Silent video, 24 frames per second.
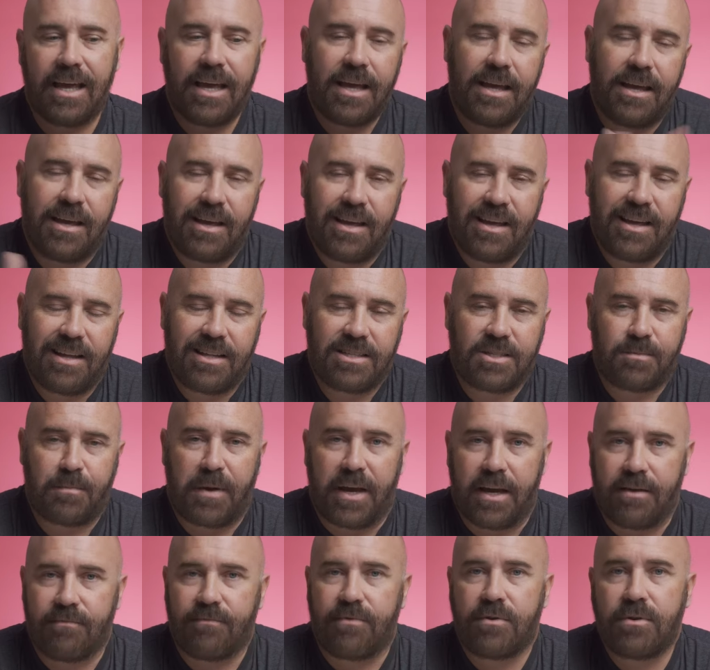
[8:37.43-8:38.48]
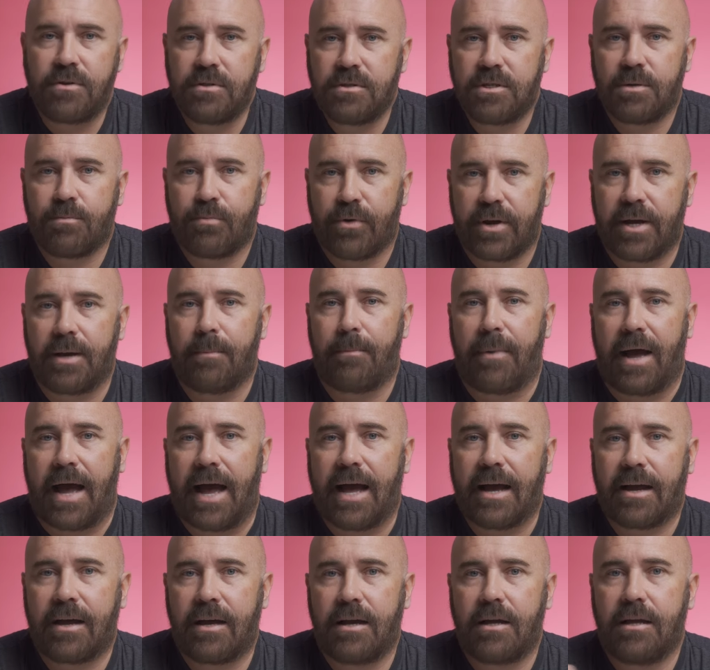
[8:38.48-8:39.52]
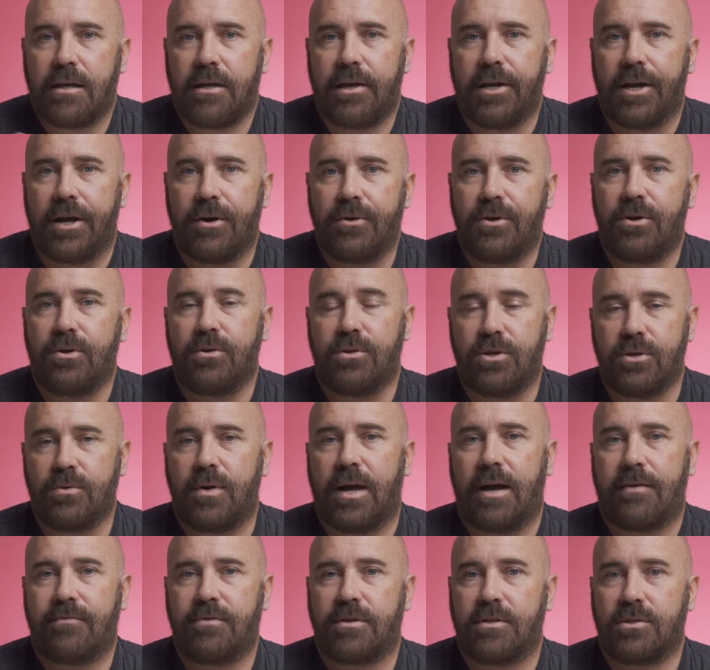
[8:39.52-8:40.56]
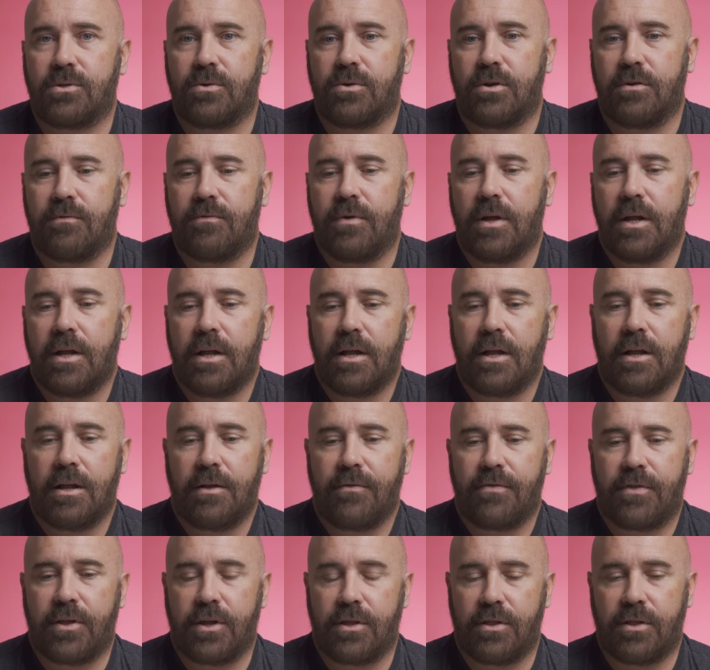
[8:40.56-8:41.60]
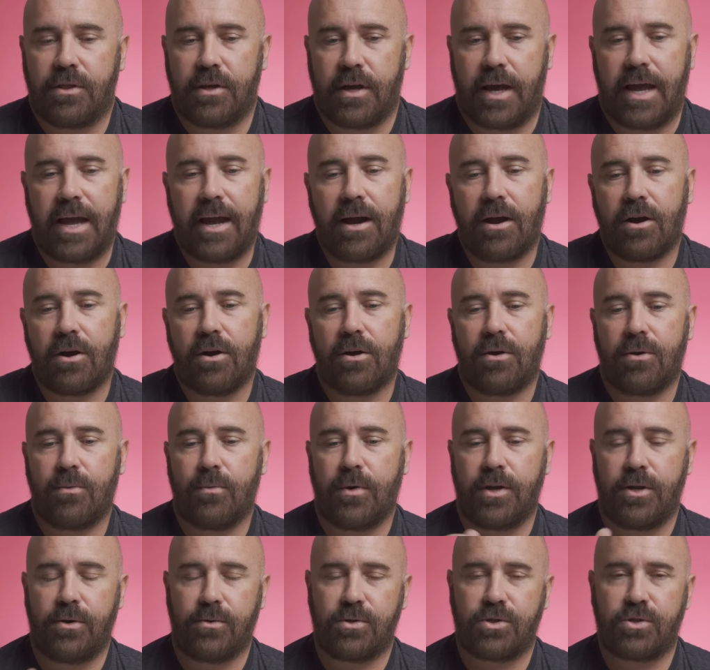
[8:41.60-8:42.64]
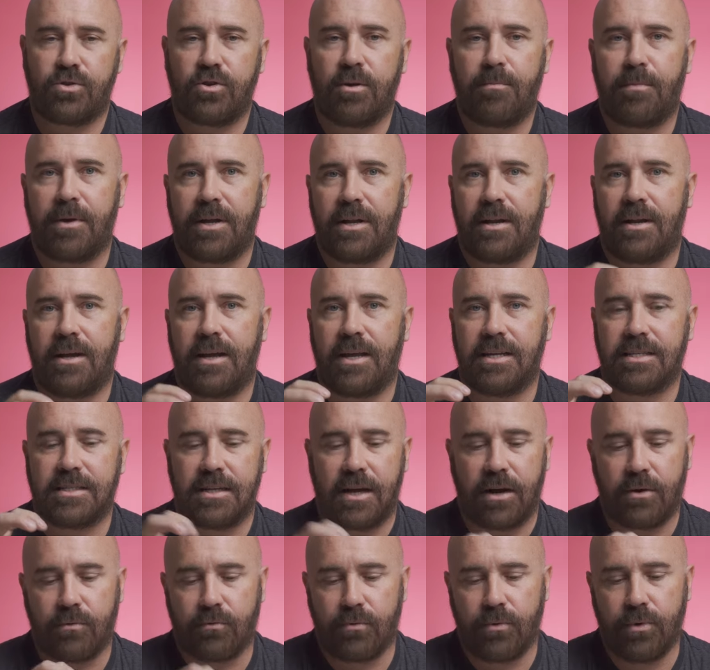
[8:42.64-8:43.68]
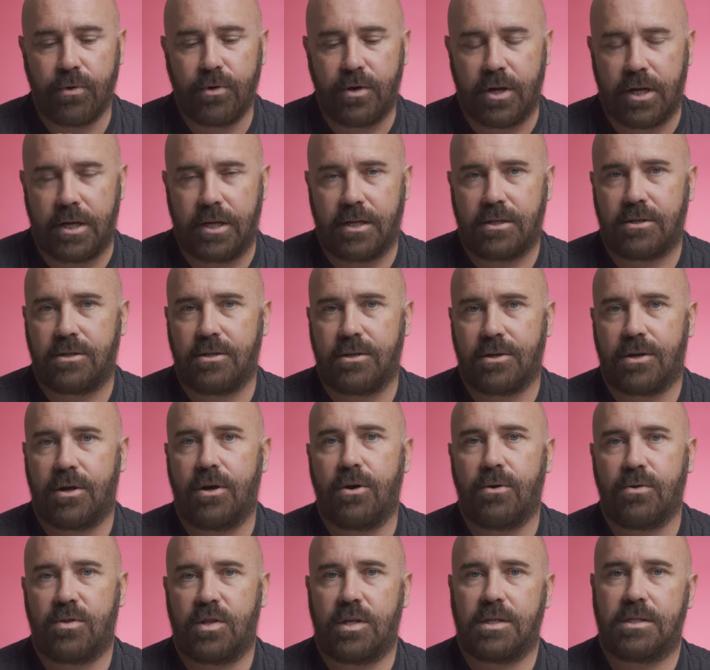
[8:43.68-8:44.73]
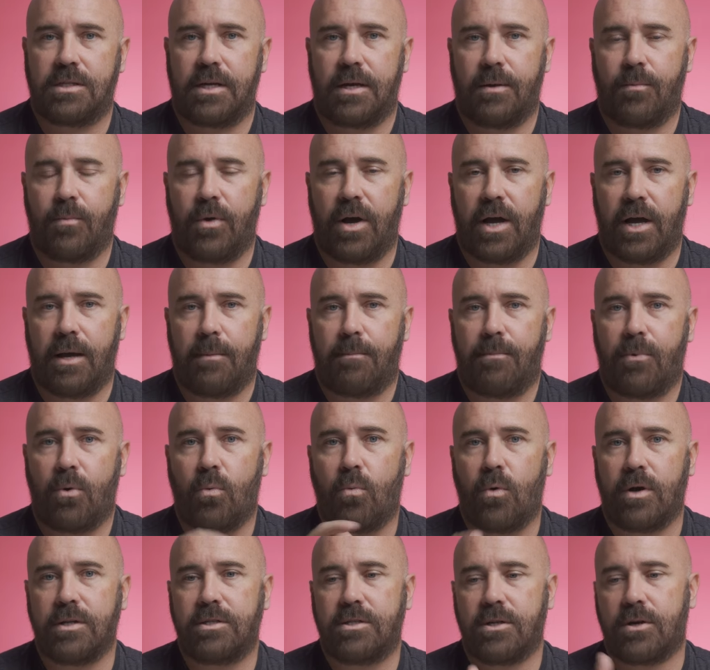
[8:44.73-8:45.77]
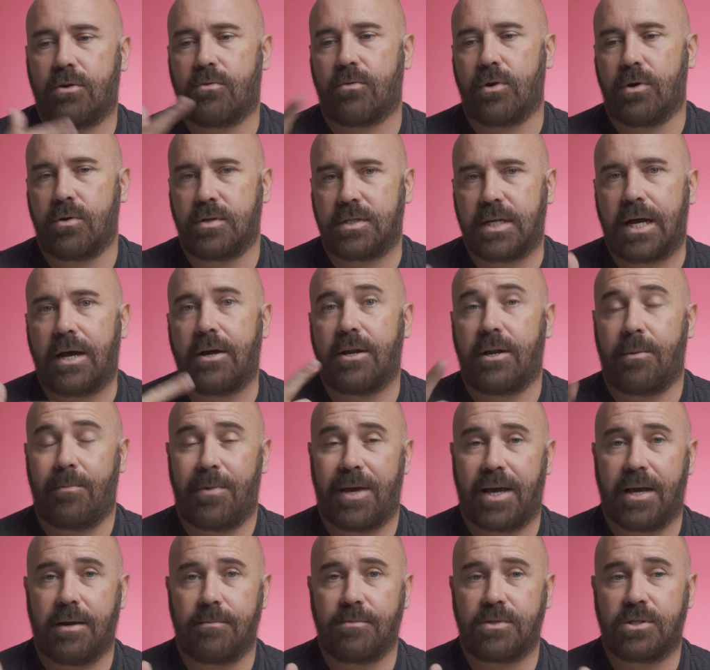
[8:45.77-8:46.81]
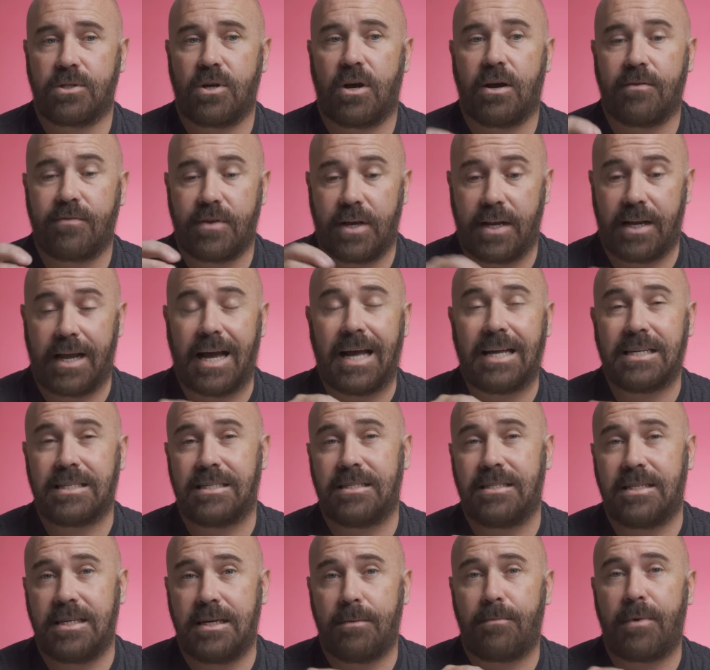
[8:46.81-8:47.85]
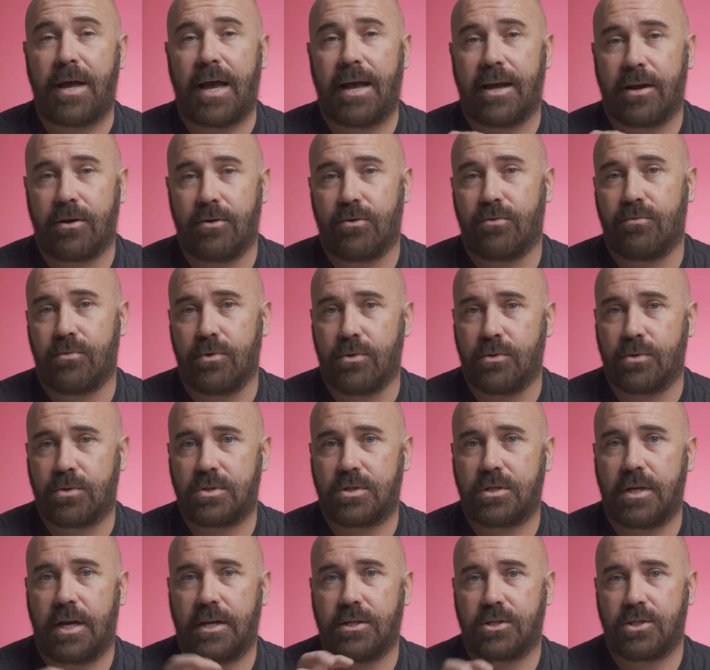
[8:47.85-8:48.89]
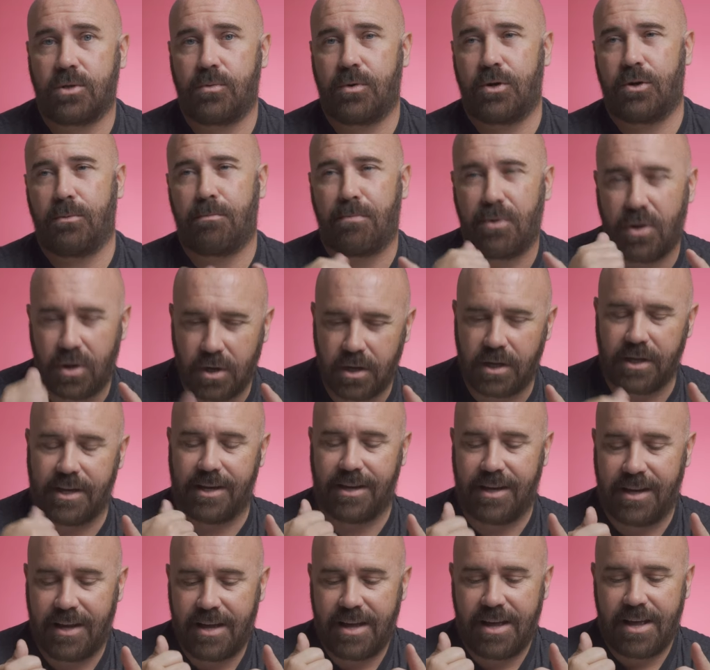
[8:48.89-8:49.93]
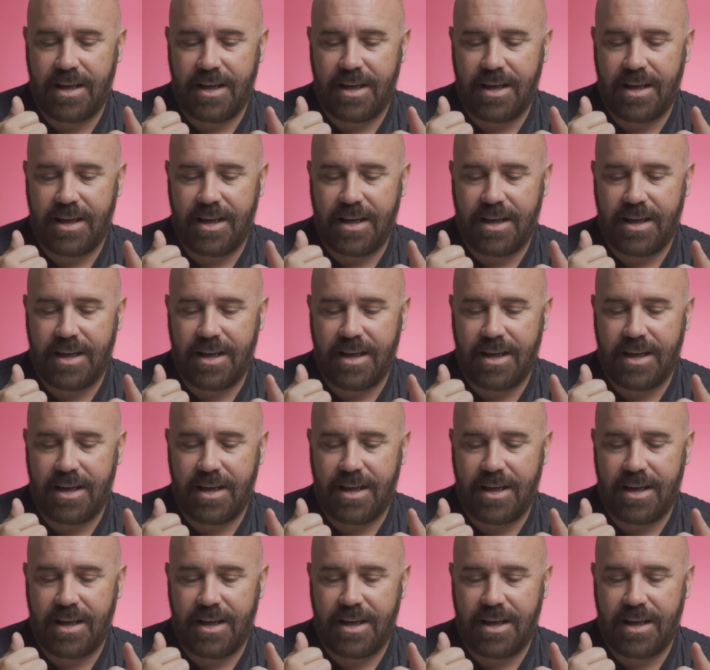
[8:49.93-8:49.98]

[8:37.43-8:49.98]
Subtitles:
it's painful to bring it back. You know, you do have to sort of, the hair, when you strip it, is not rooted into the coat the same way. But once it grows out and it becomes soft, it has deep anchored roots. And so when you pull it,